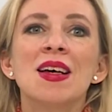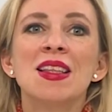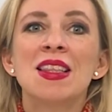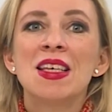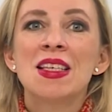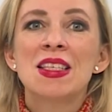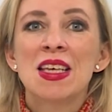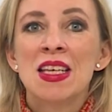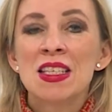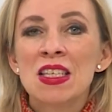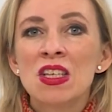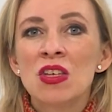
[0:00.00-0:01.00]
These
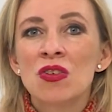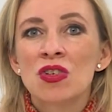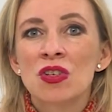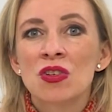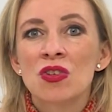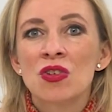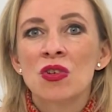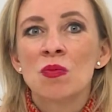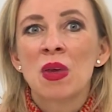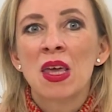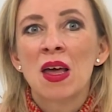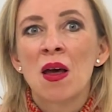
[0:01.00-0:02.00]
institutions should
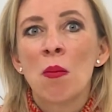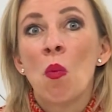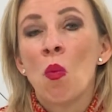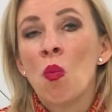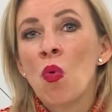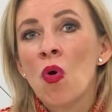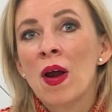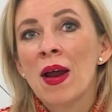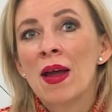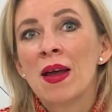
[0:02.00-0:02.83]
become more